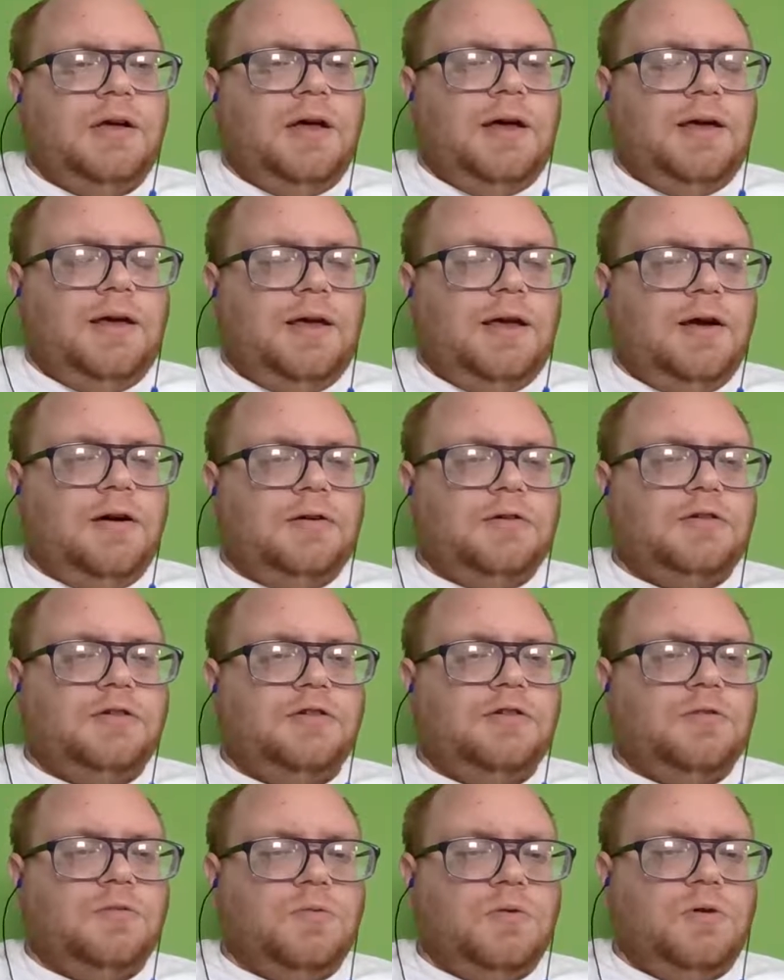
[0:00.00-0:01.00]
a character
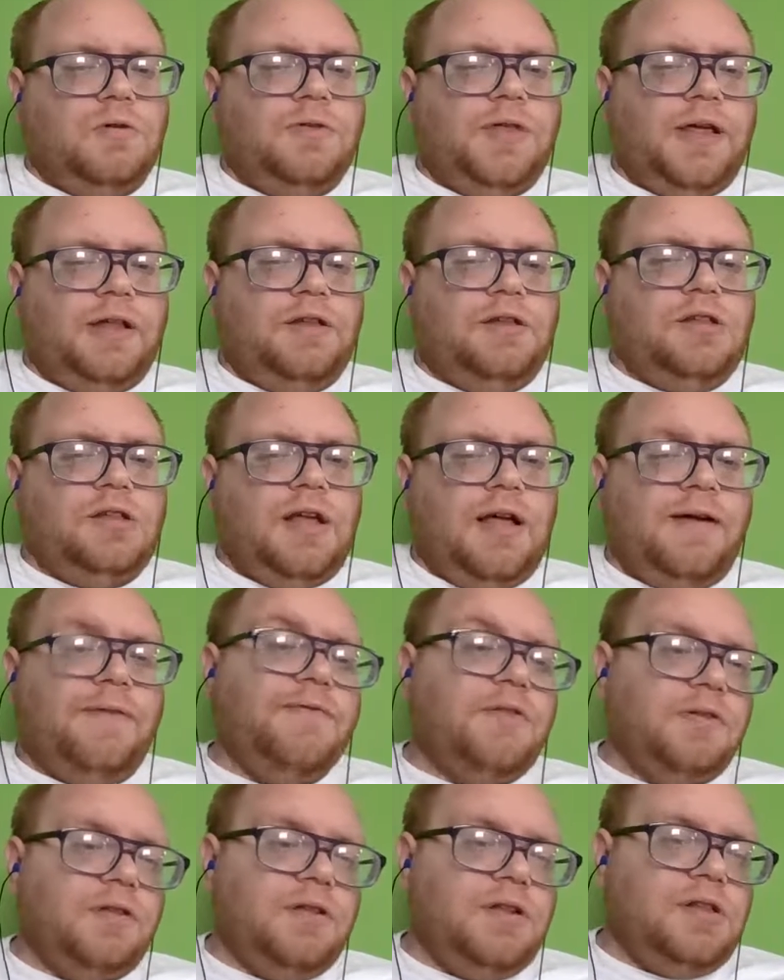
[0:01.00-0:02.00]
in a world that is
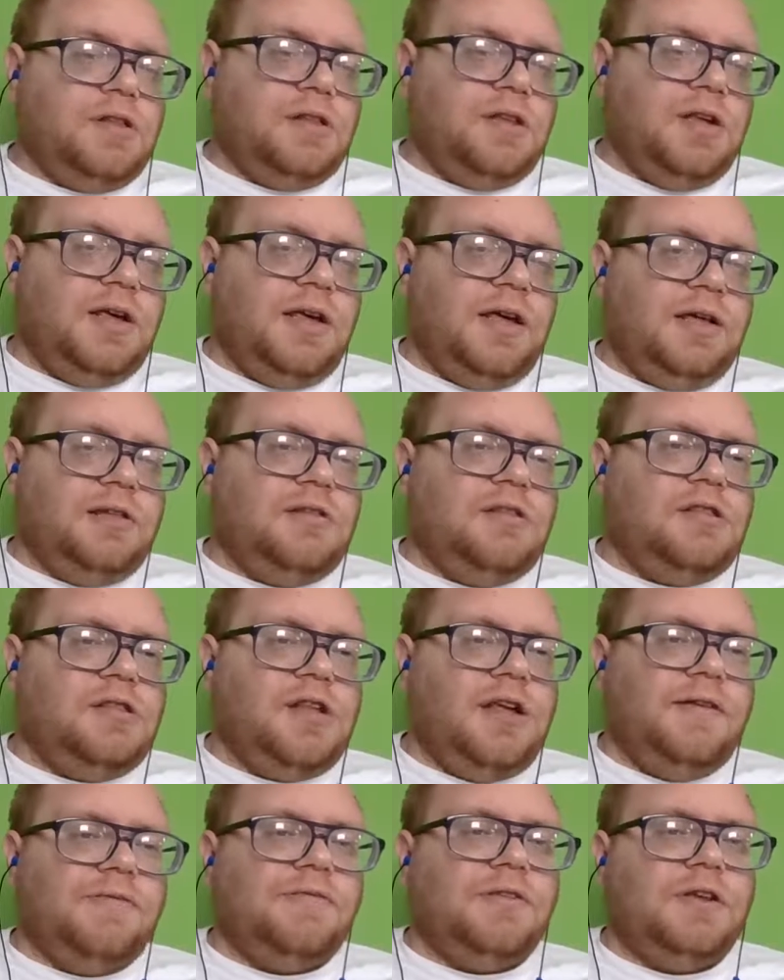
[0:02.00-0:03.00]
effortlessly and
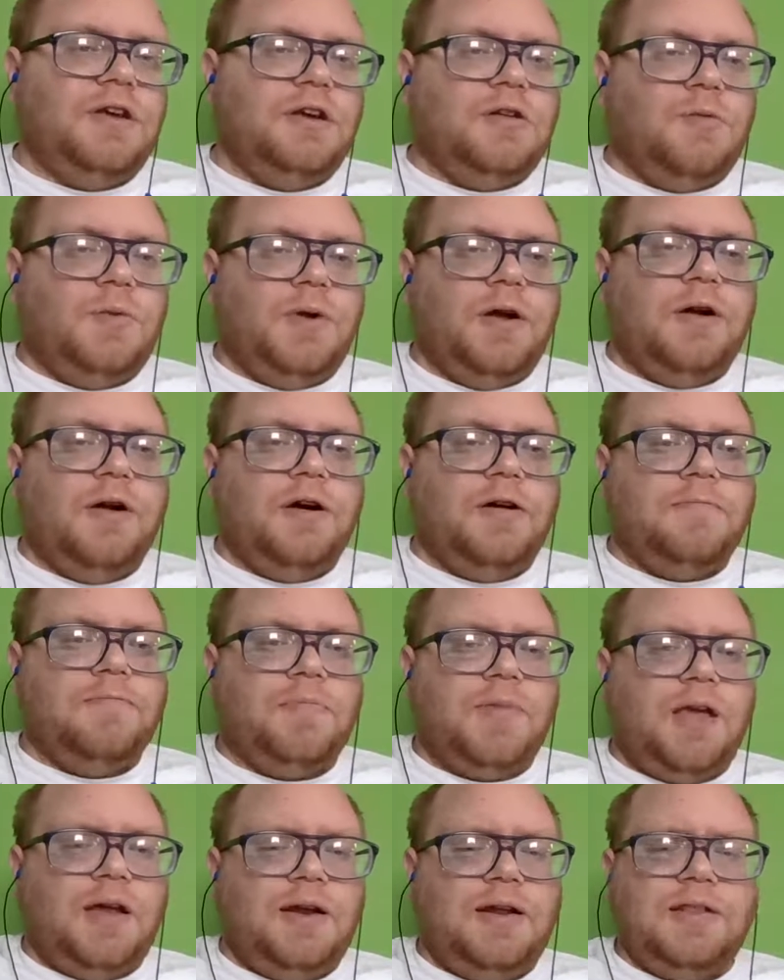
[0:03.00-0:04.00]
safely queer.
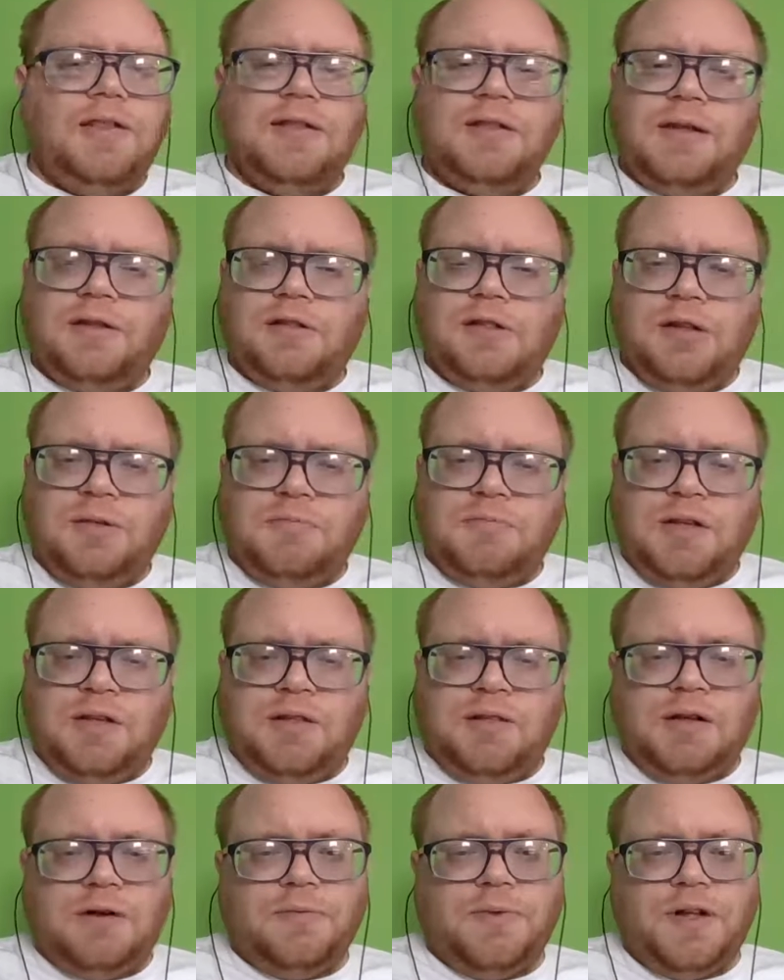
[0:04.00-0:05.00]
And I think that's
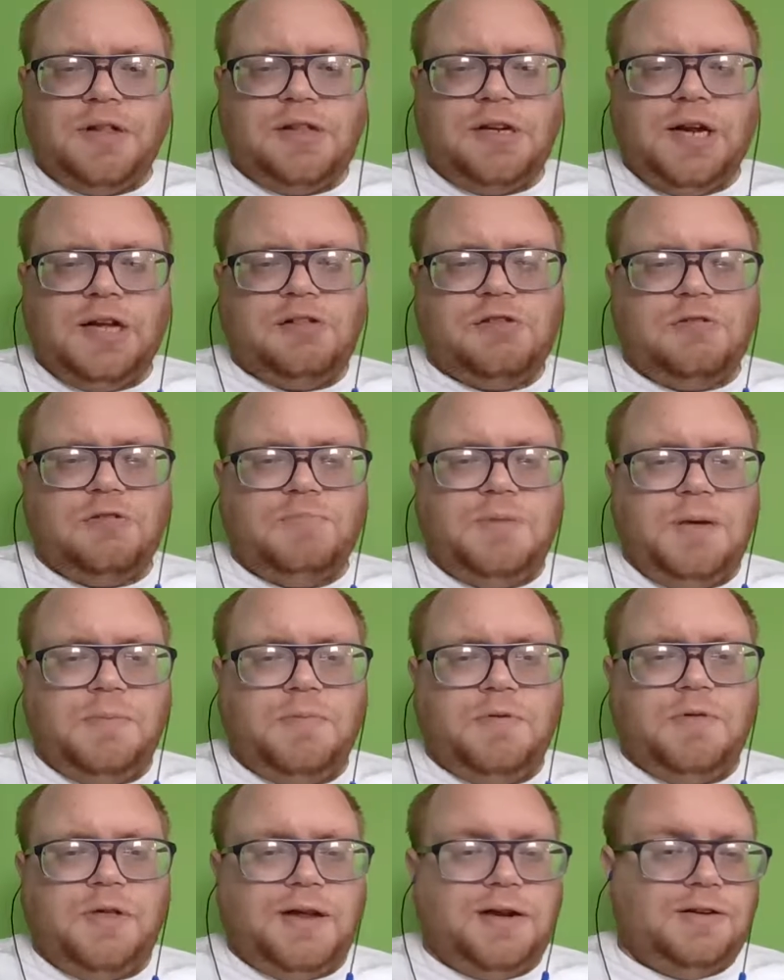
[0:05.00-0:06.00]
something that resonates with
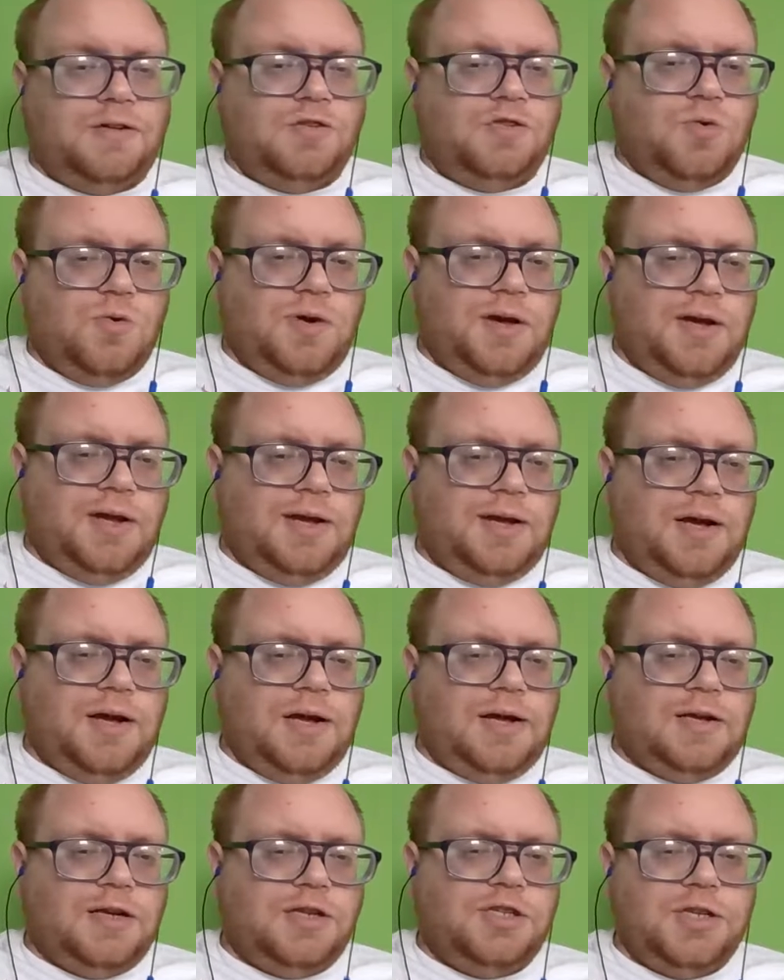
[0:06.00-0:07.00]
people that enjoyed
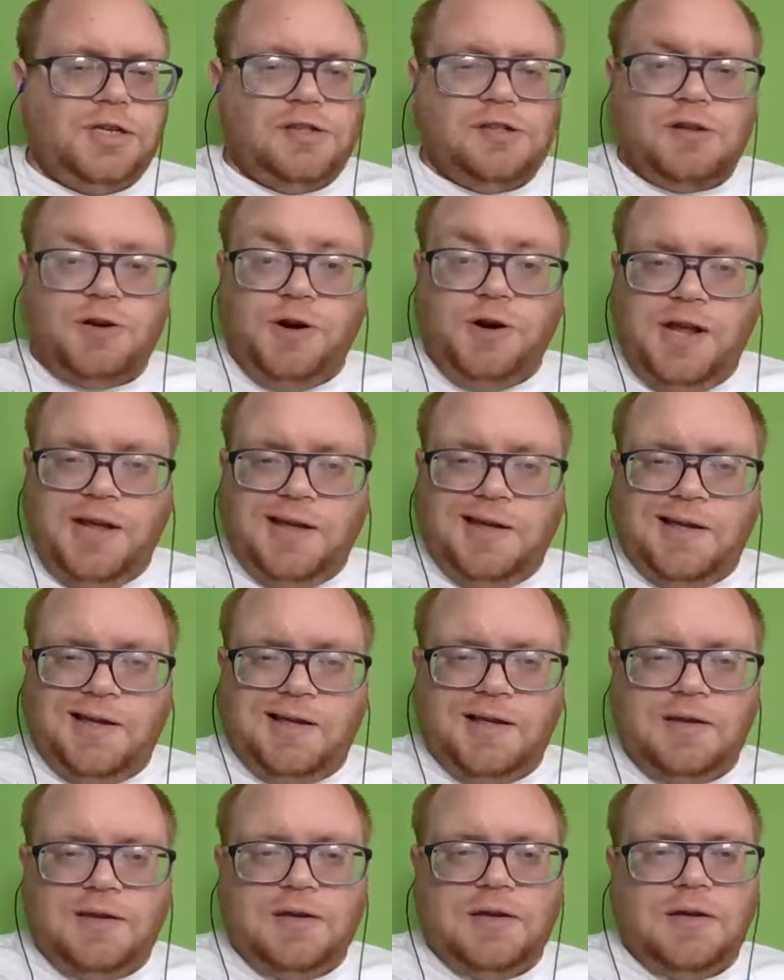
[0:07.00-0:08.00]
Schitt's Creek
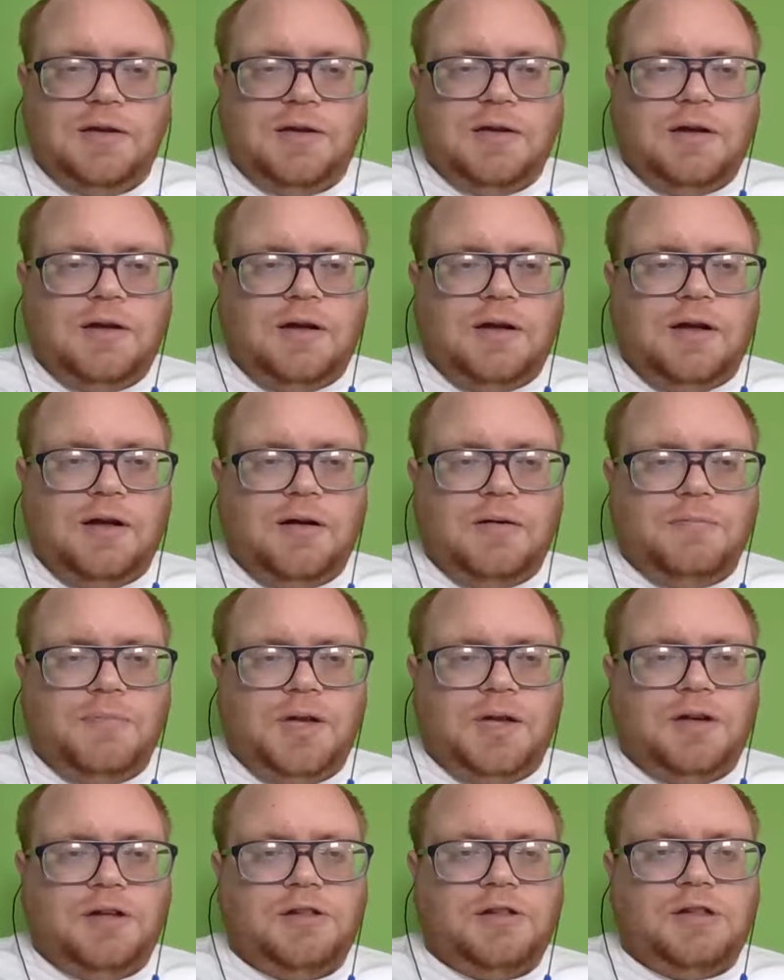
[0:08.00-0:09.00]

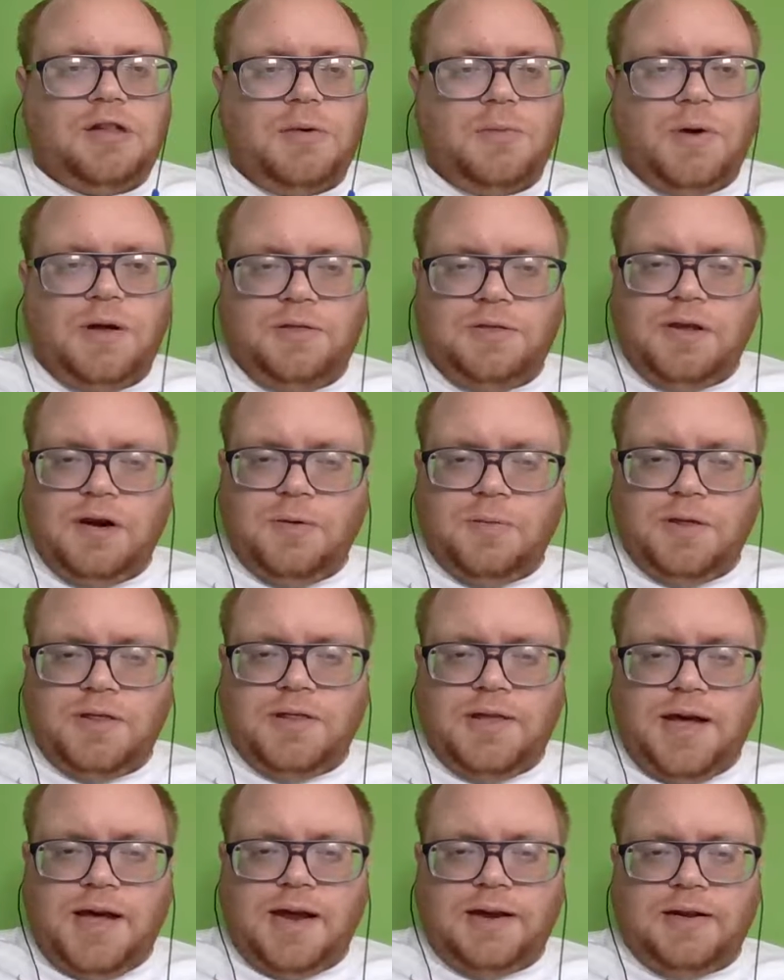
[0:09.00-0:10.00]
because they went there with
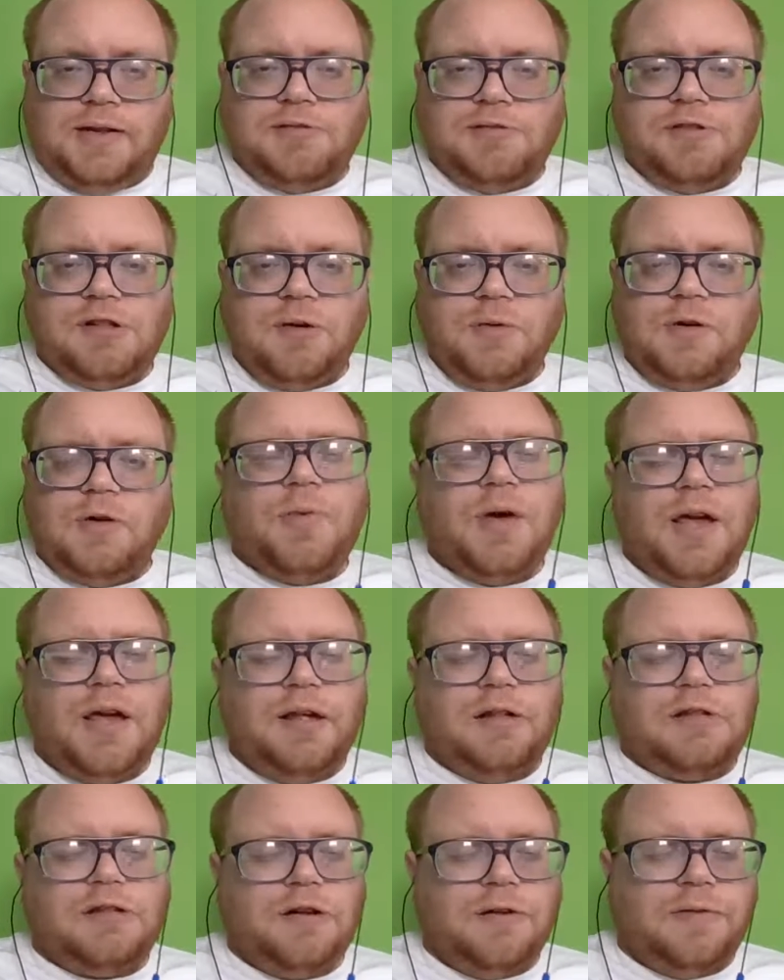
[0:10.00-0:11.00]
that. And so, in a
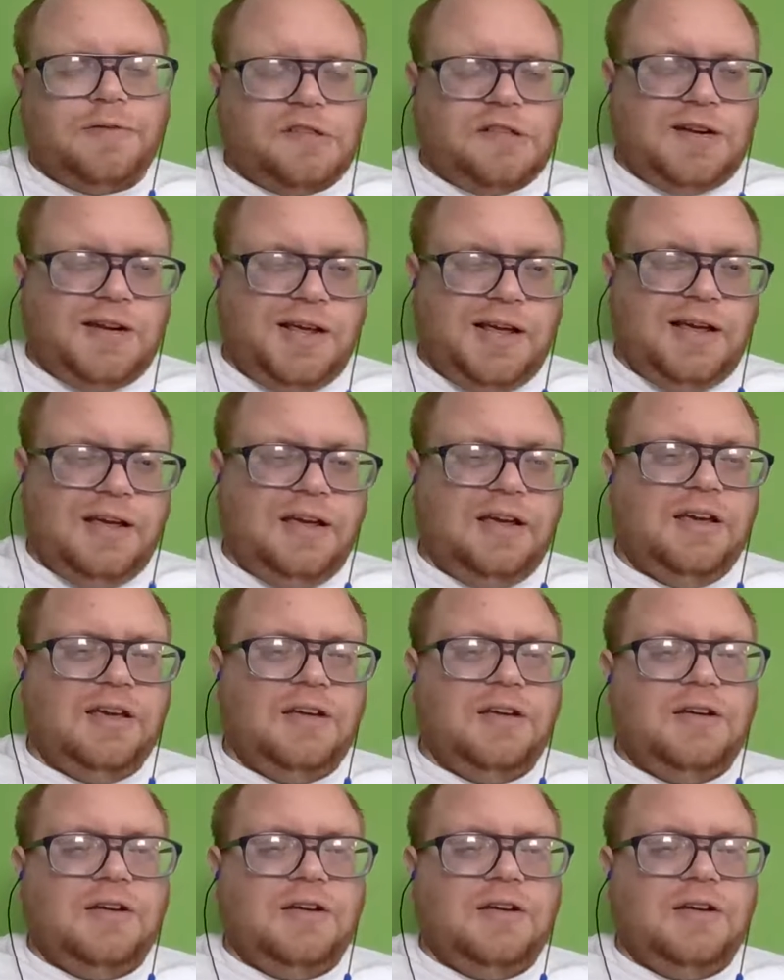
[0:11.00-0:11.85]
way, Surf City